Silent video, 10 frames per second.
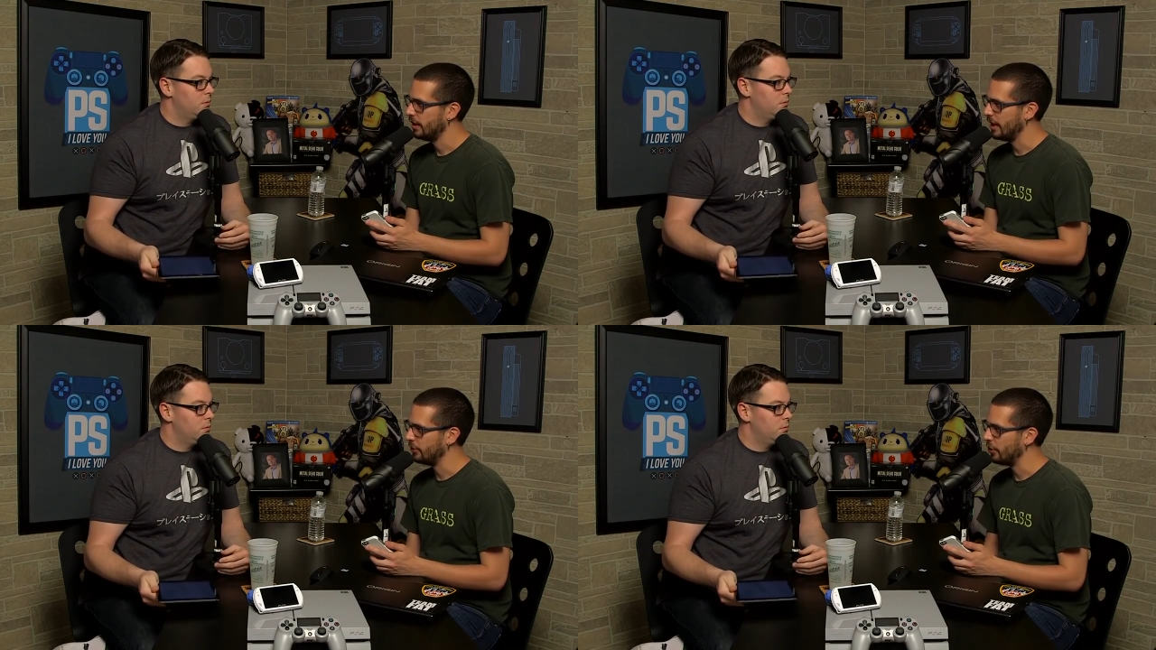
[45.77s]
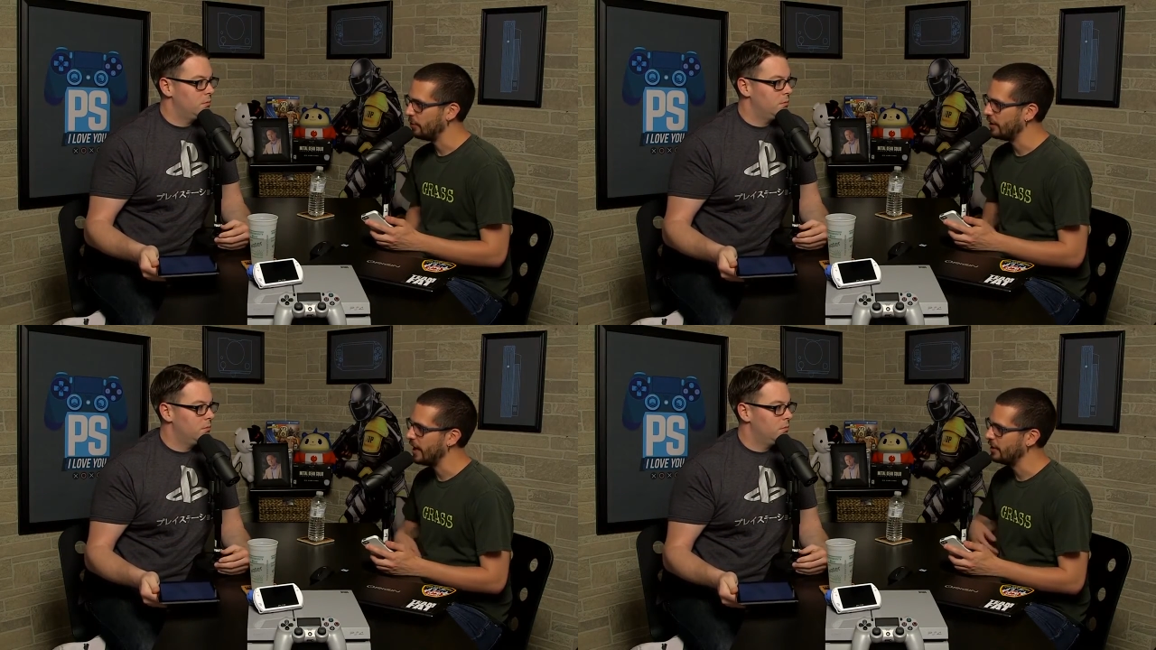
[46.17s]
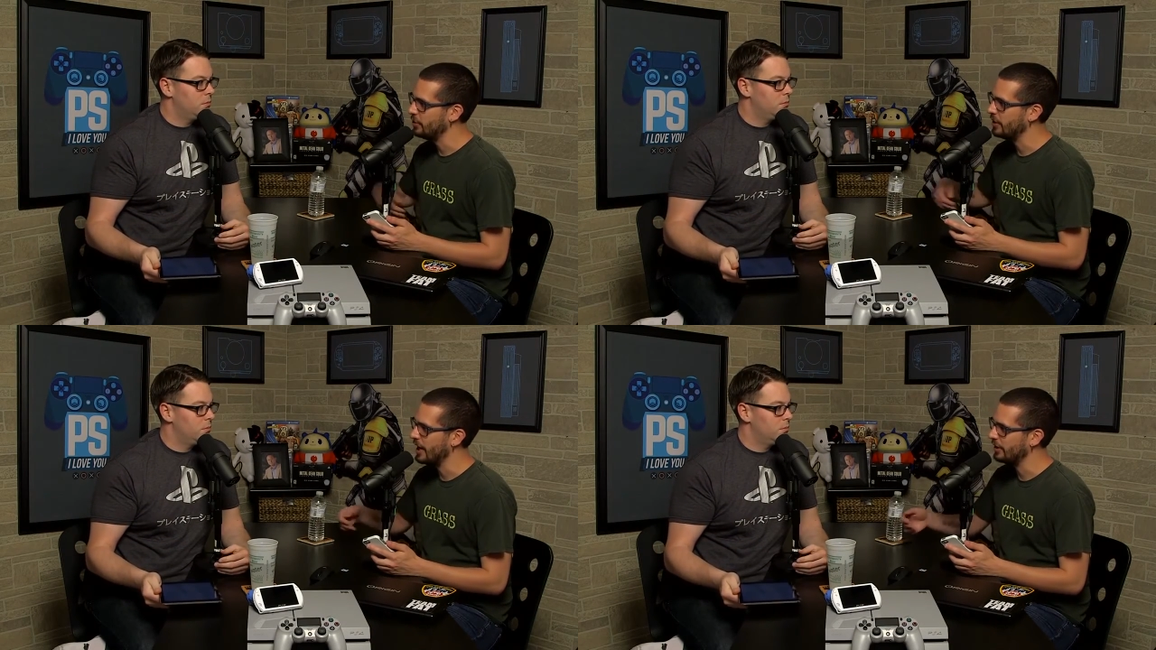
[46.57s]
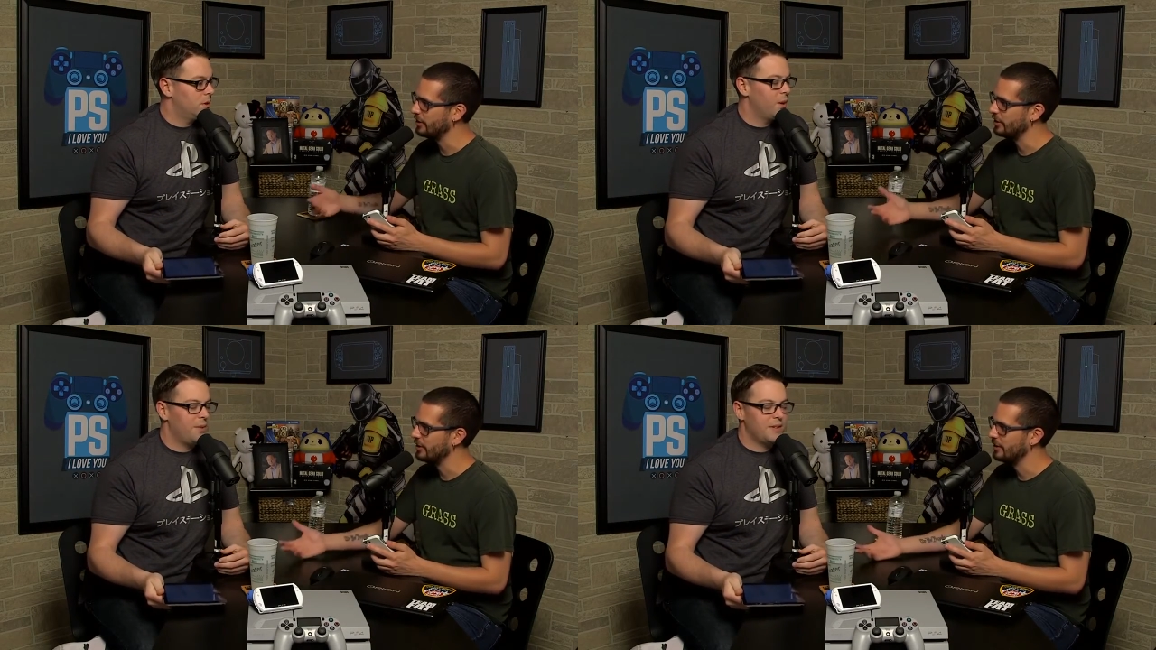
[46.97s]
Speaker 1: And I was hoping that you and I
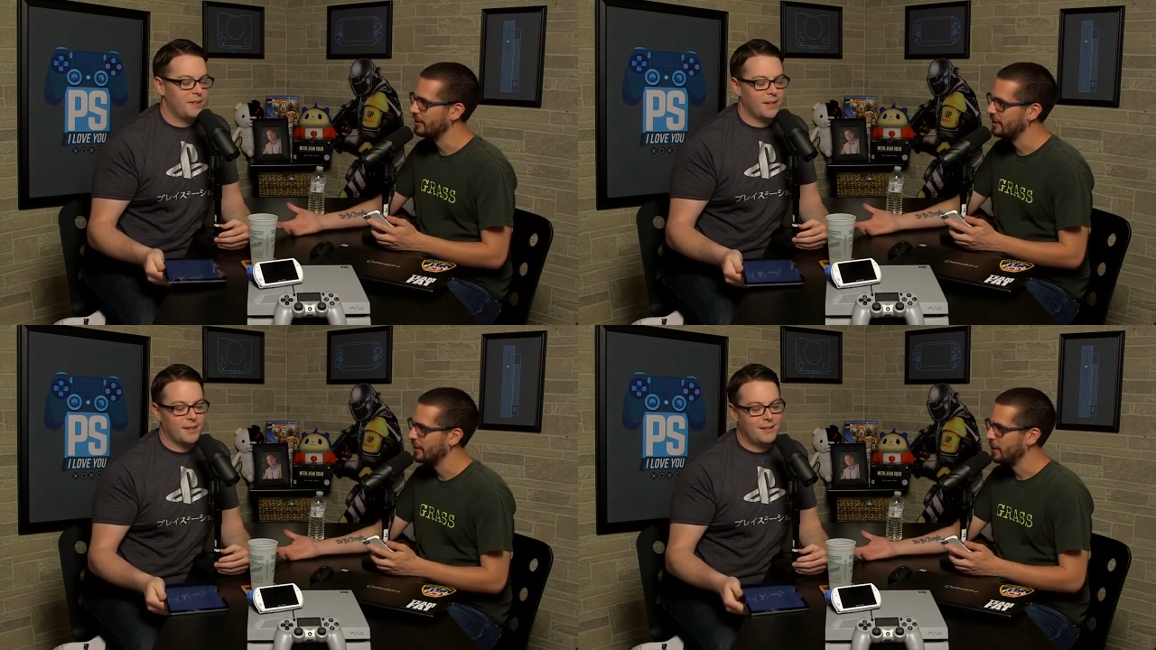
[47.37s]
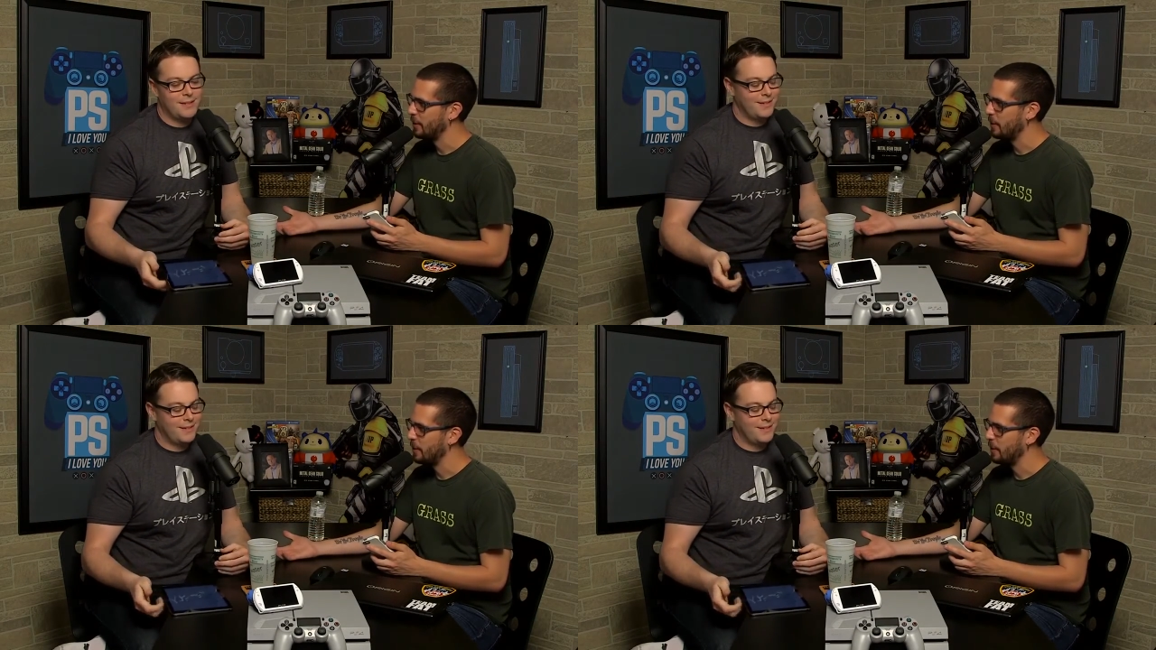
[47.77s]
could. Oh, this thing.